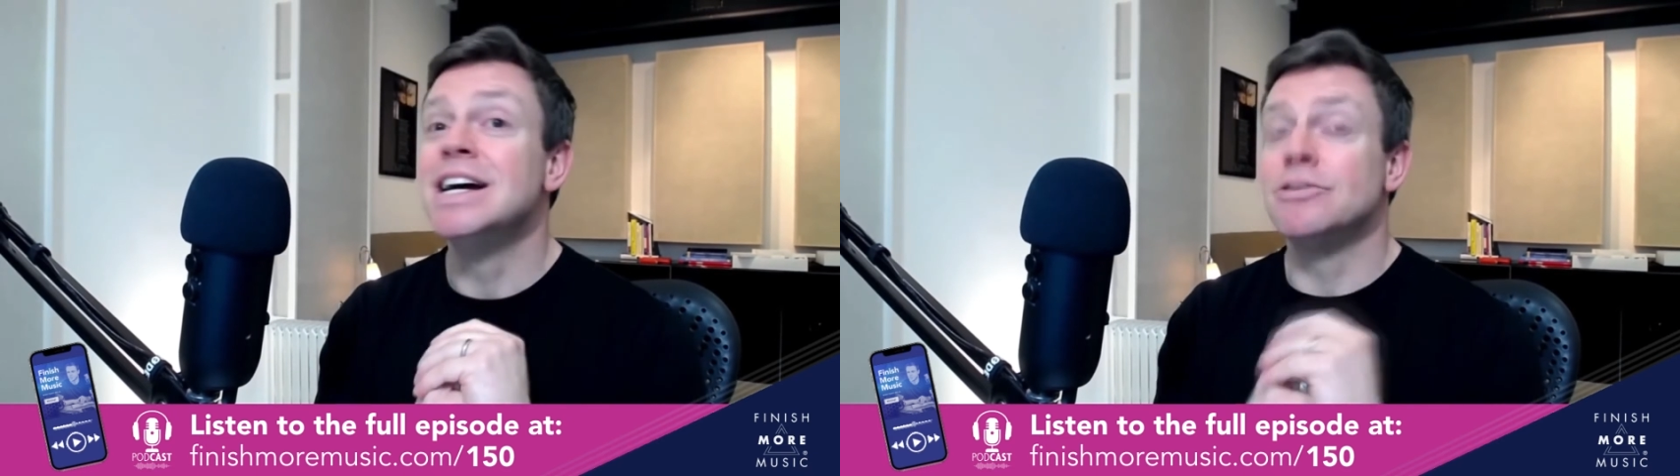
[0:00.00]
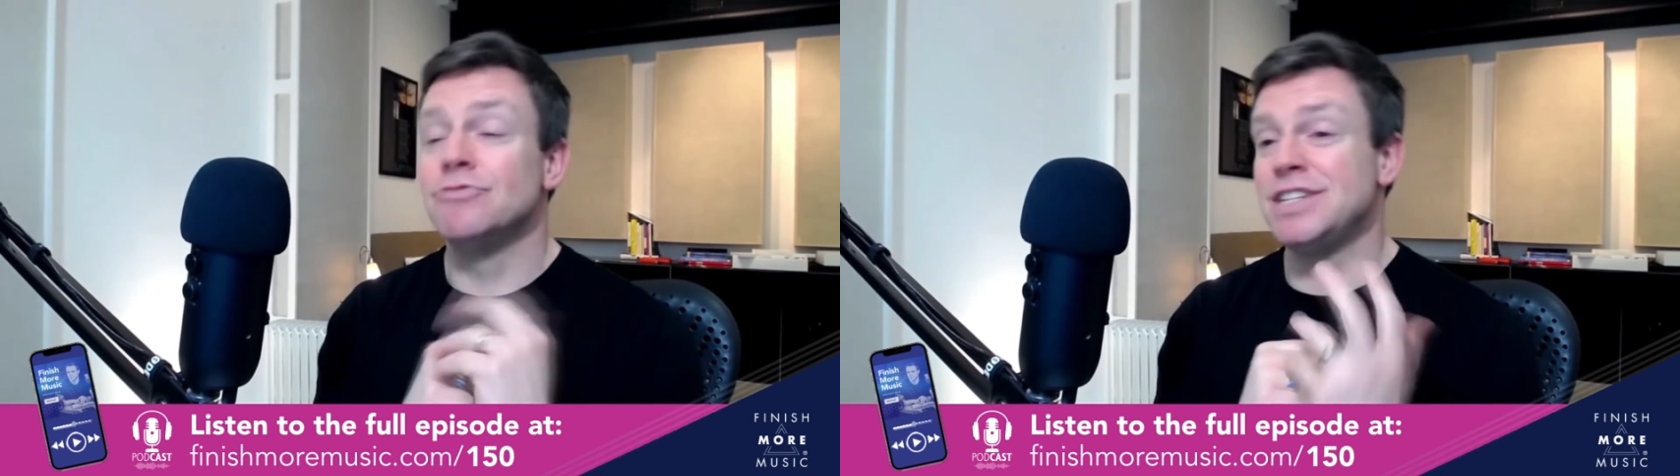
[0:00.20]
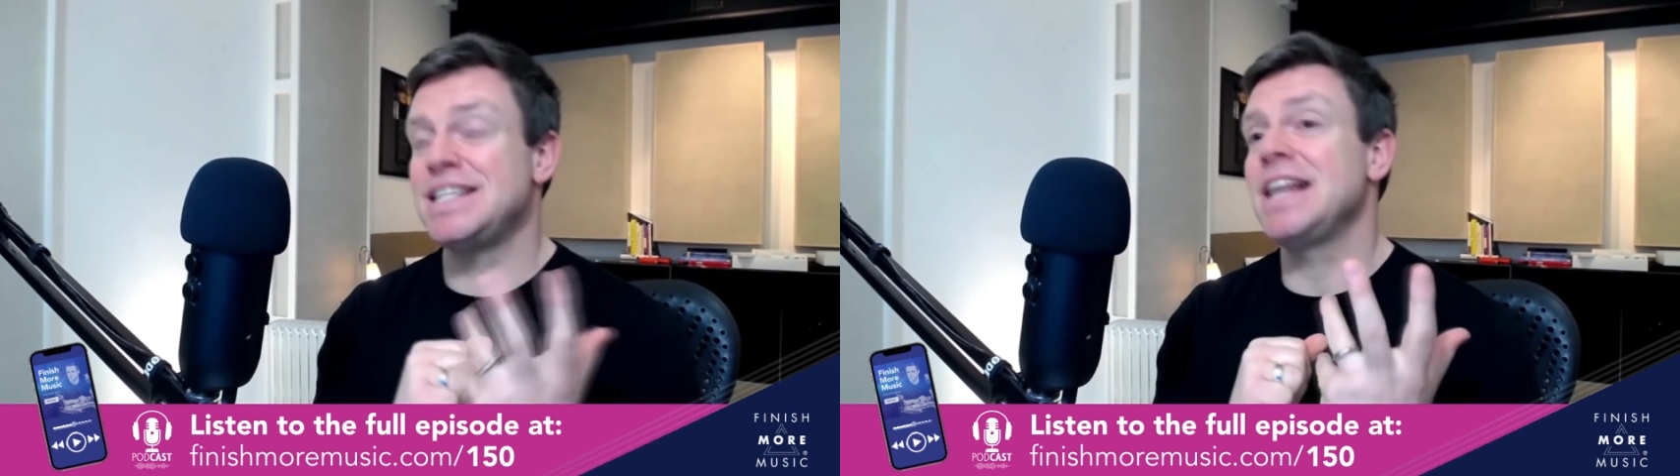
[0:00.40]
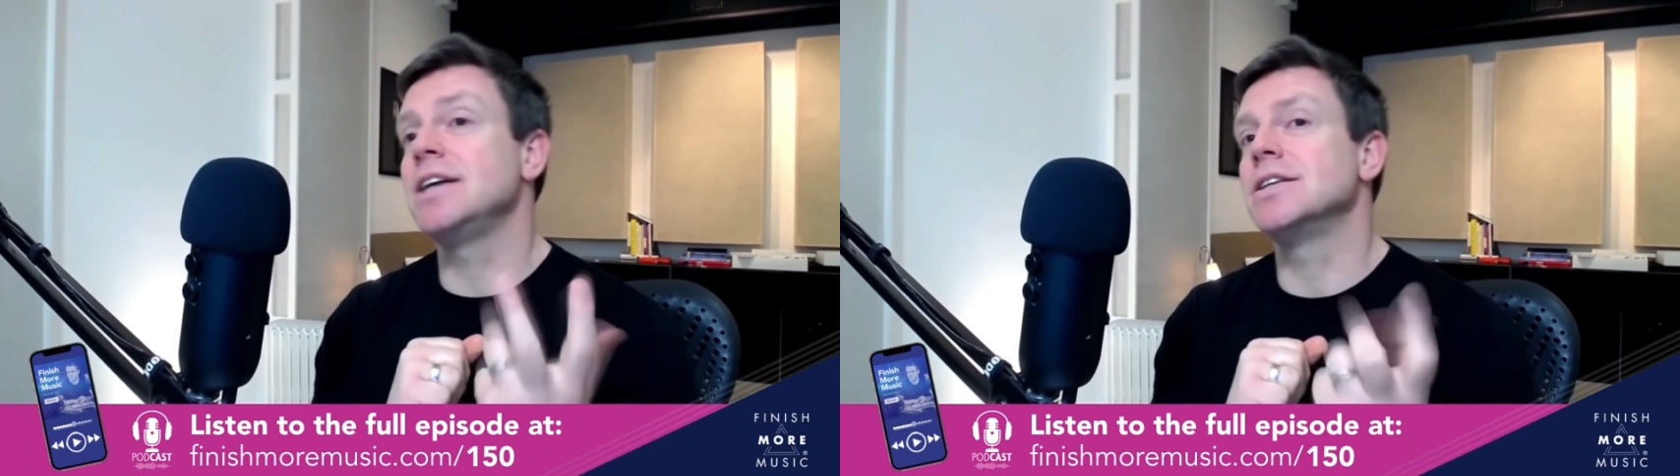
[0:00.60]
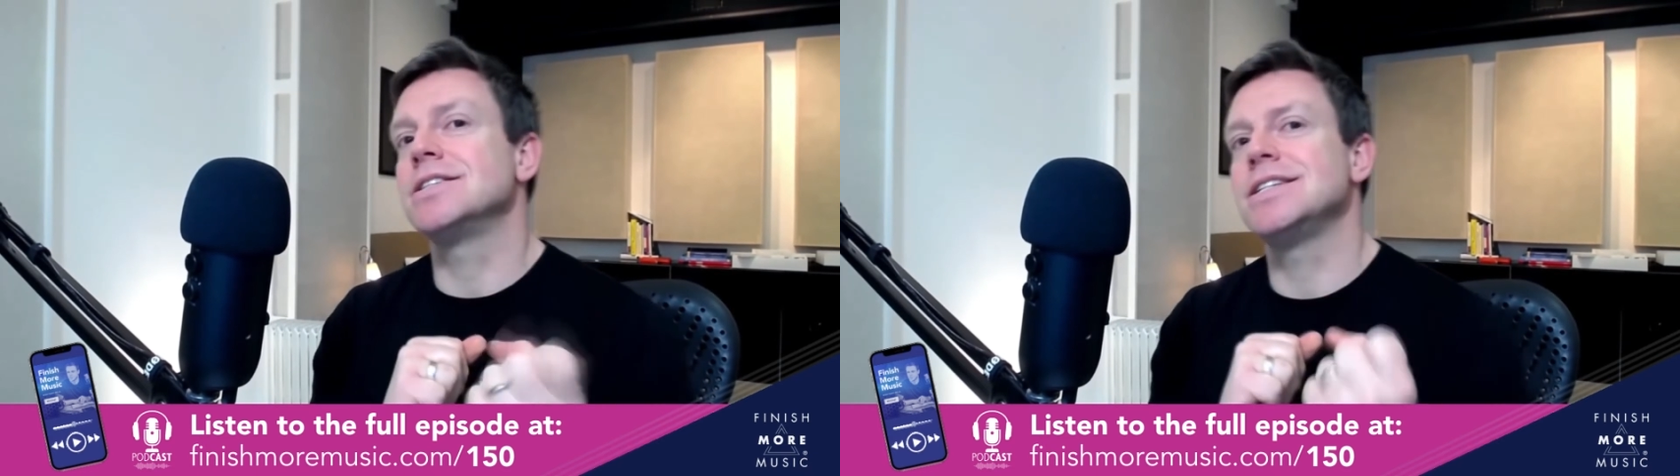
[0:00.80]

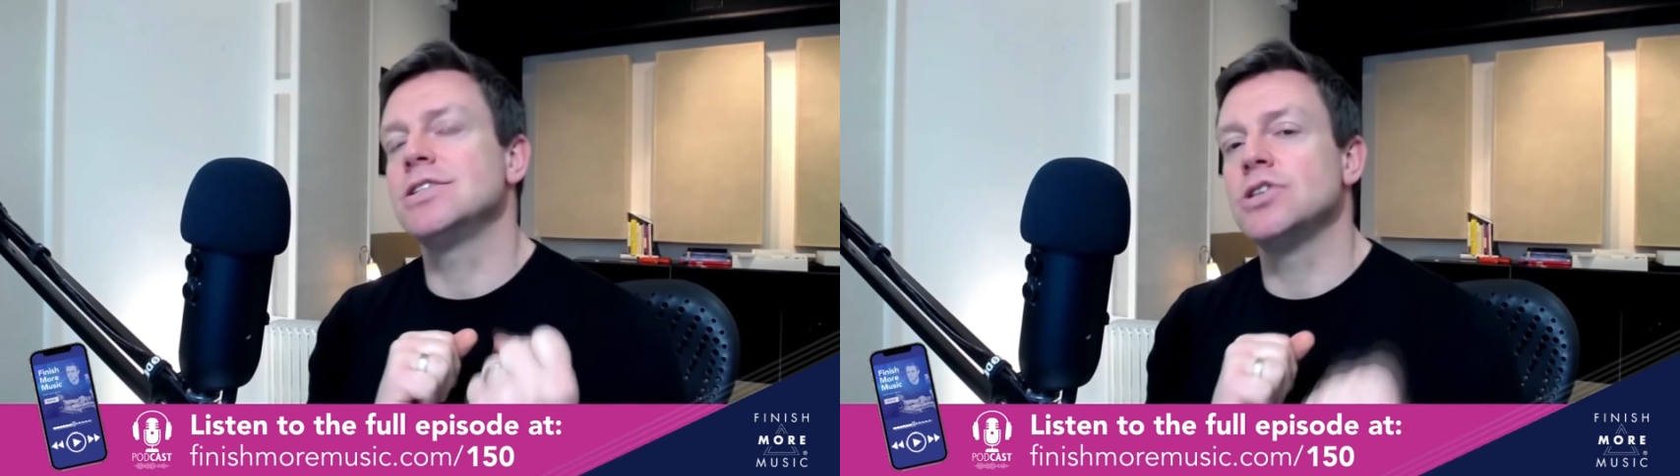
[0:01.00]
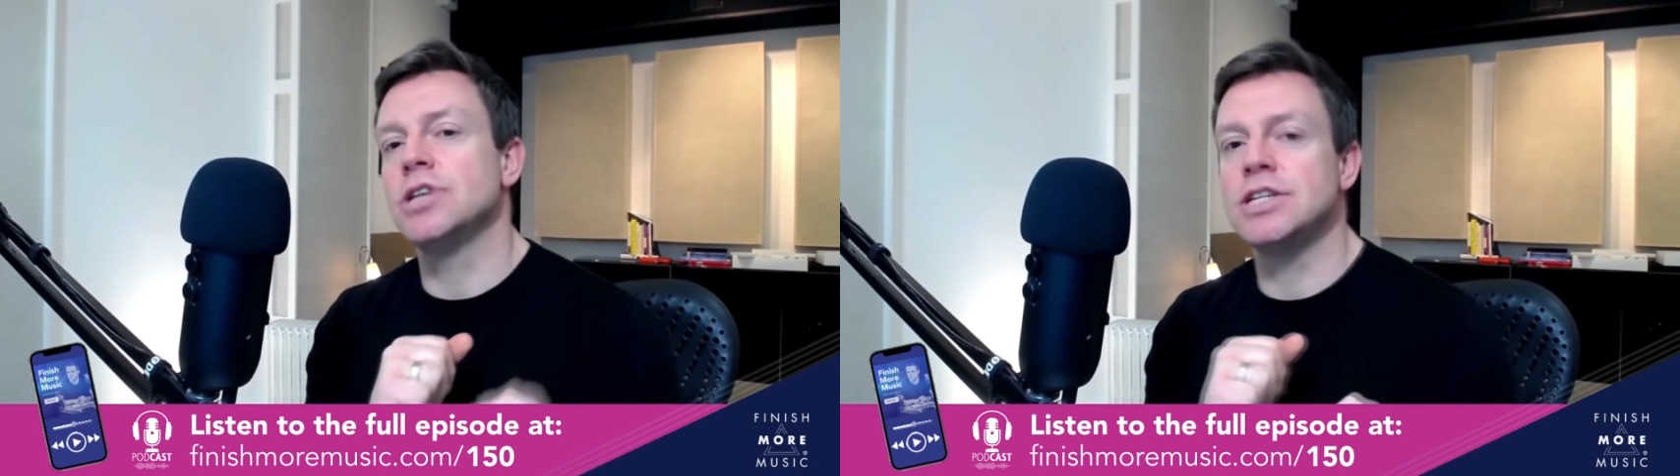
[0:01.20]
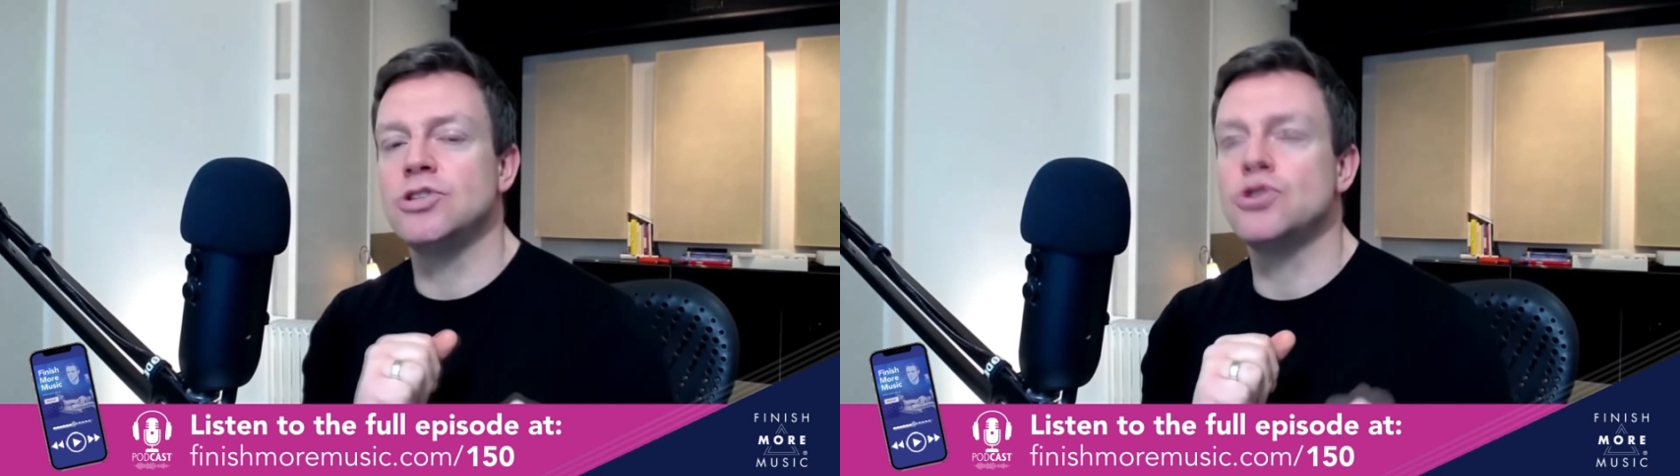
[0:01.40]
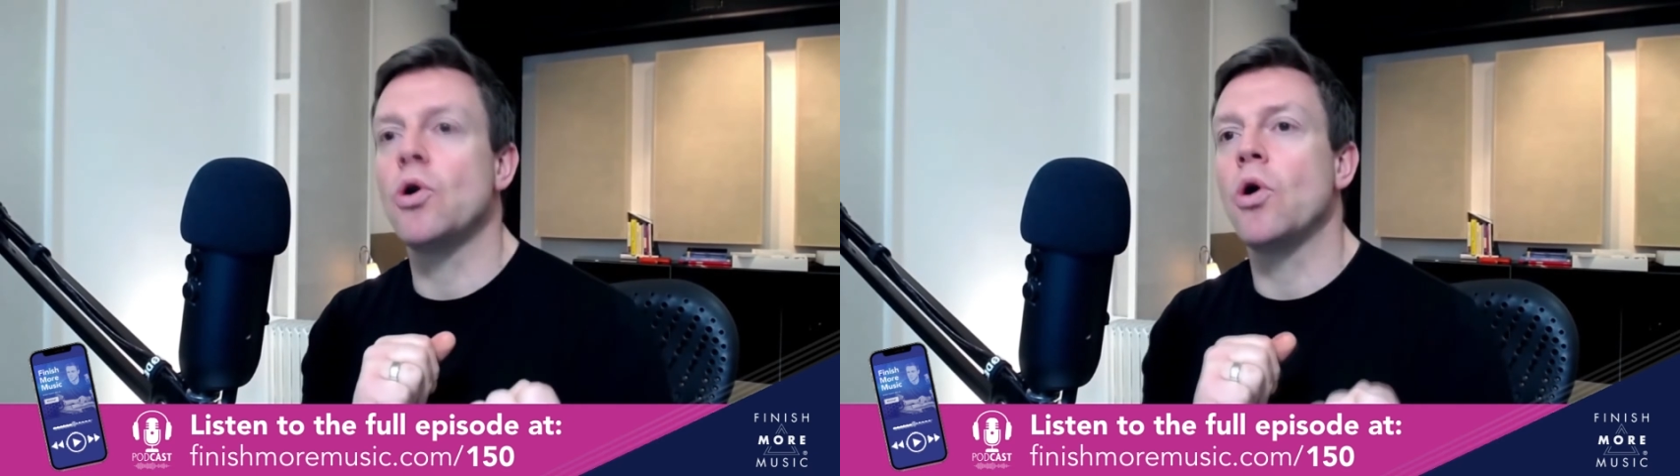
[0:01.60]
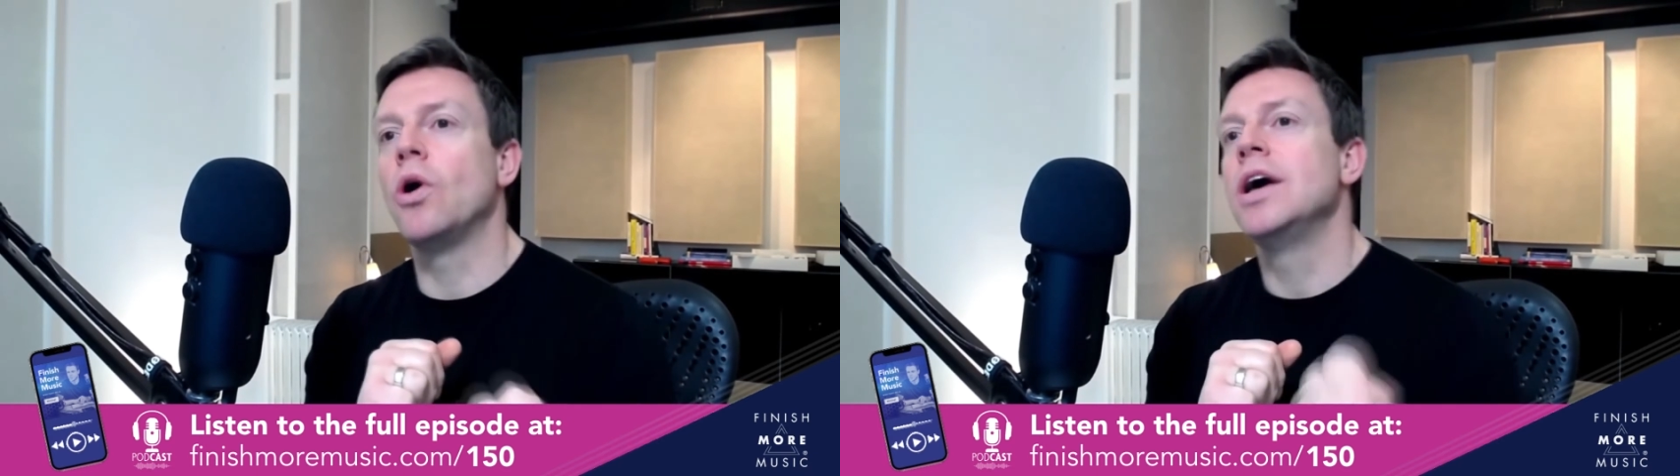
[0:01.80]
Resilience is
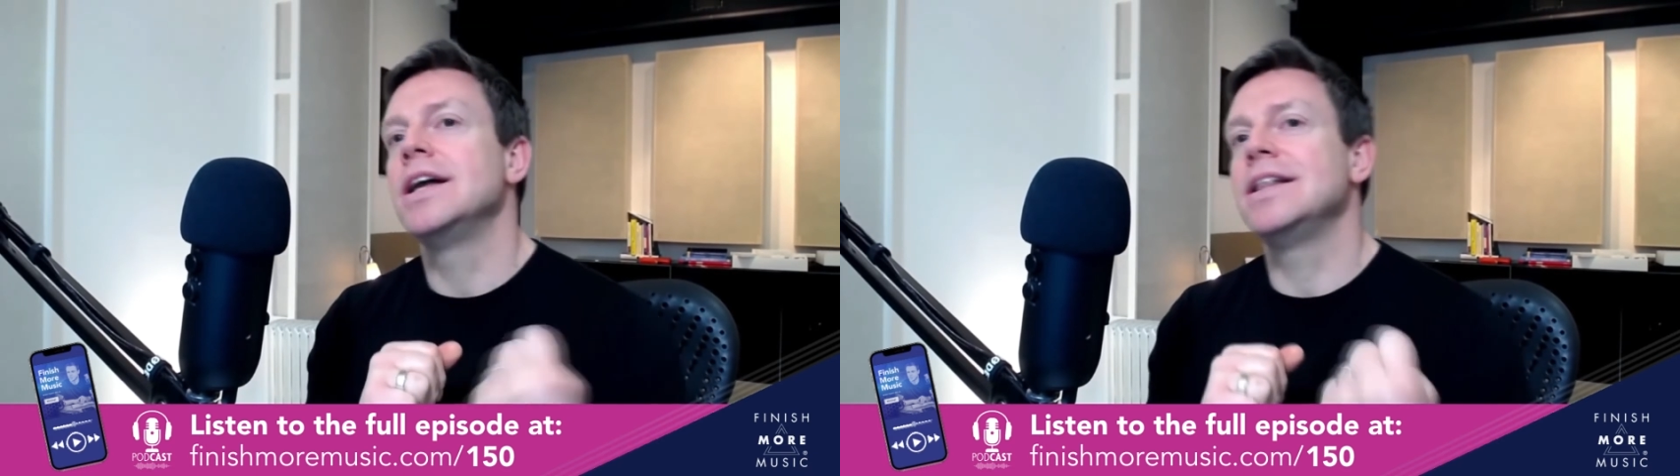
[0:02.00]
not